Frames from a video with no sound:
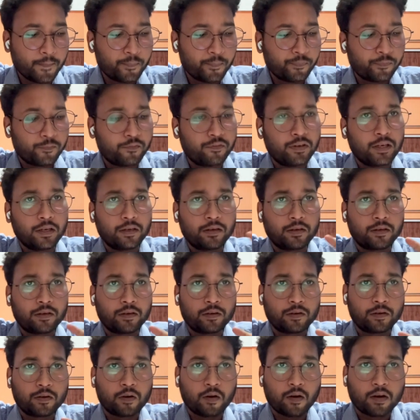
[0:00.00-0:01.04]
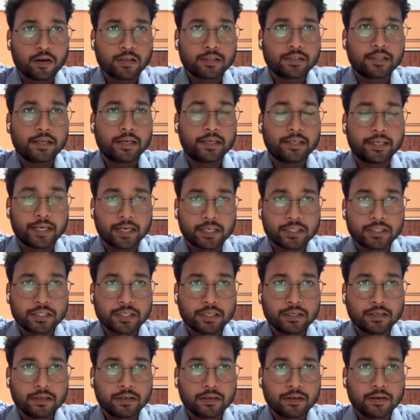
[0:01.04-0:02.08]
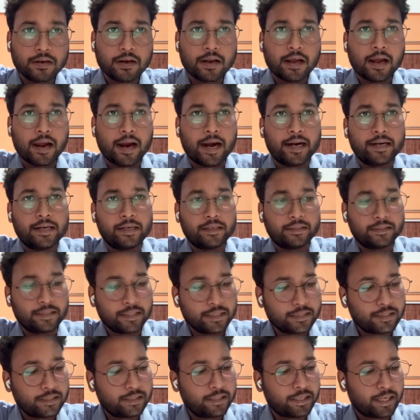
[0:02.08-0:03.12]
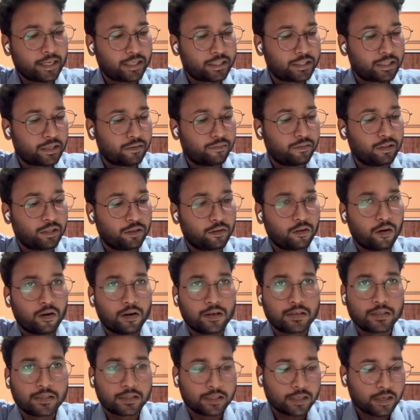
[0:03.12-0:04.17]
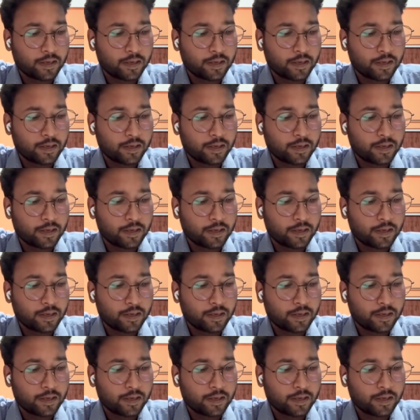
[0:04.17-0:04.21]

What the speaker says: will cause the reaction, and this reaction will cause